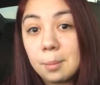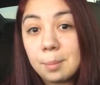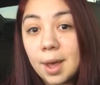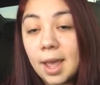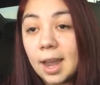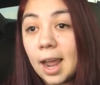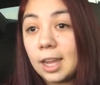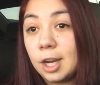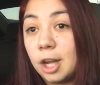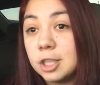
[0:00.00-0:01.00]
but
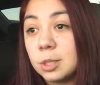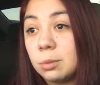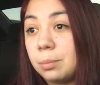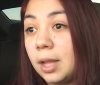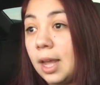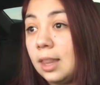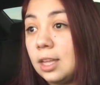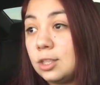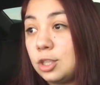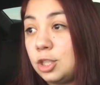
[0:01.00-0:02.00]
I can also apply
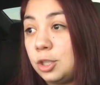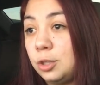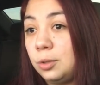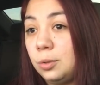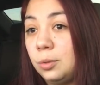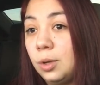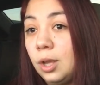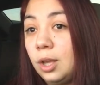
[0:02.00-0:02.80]
this to,